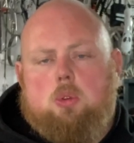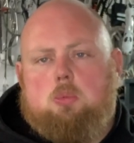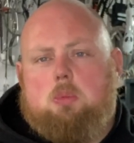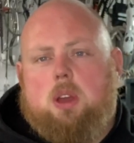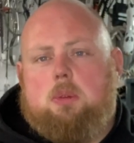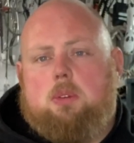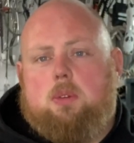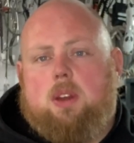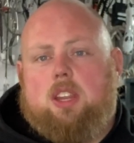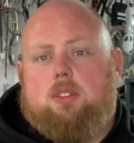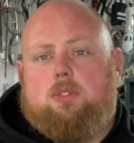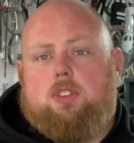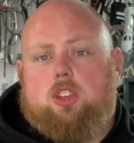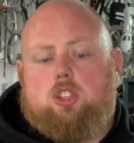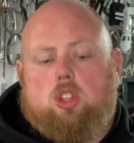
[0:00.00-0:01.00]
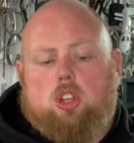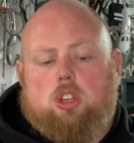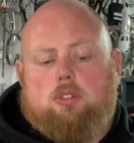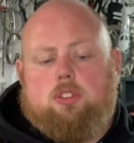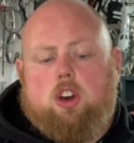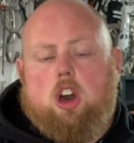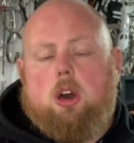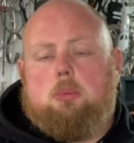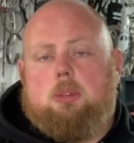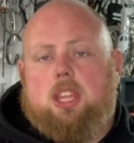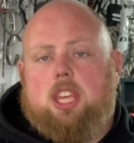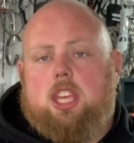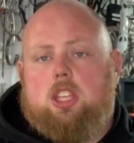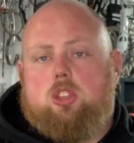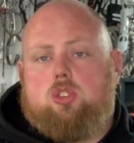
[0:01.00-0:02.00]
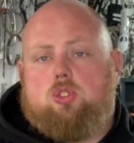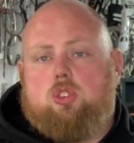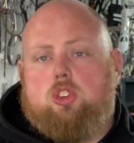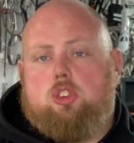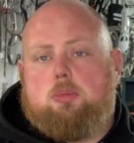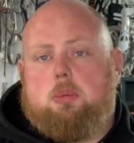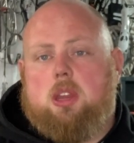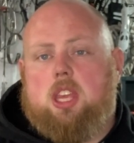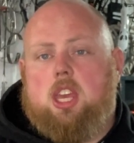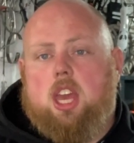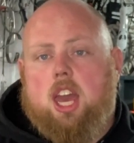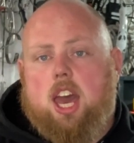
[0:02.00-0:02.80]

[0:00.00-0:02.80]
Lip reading: where we went and fished on the farm lake in Shrewsbury.